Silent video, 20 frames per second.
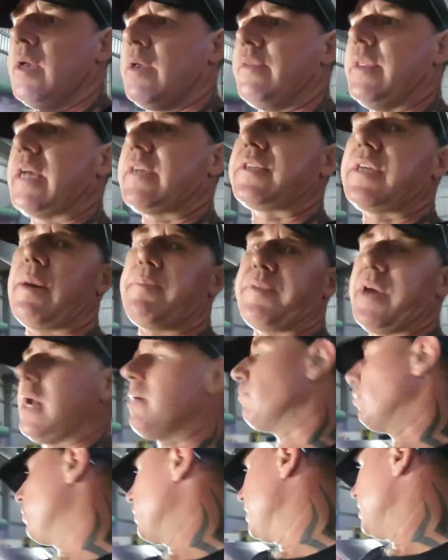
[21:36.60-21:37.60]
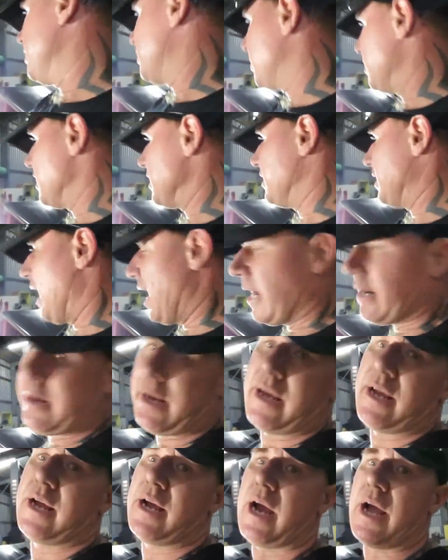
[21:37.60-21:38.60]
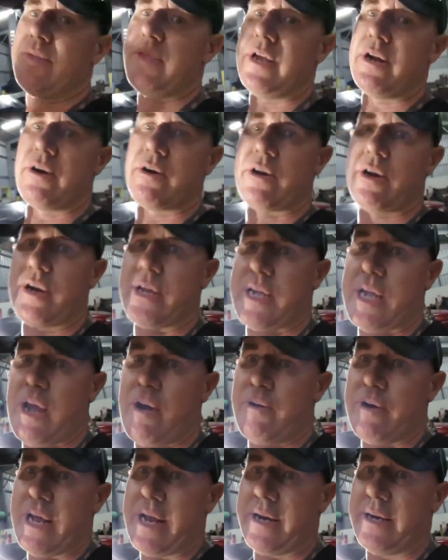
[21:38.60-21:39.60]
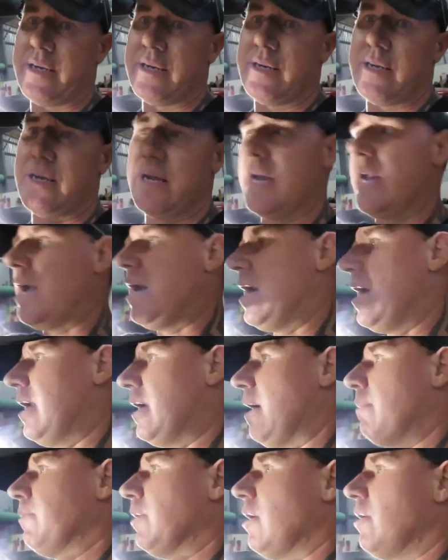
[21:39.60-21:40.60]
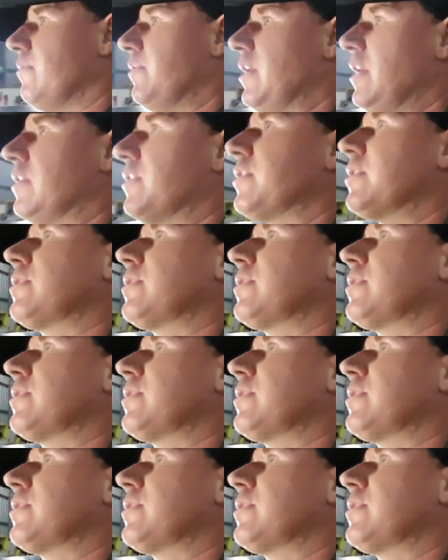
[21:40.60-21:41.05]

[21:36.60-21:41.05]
next update will be this thing done, and then I've got to go and edit and upload this.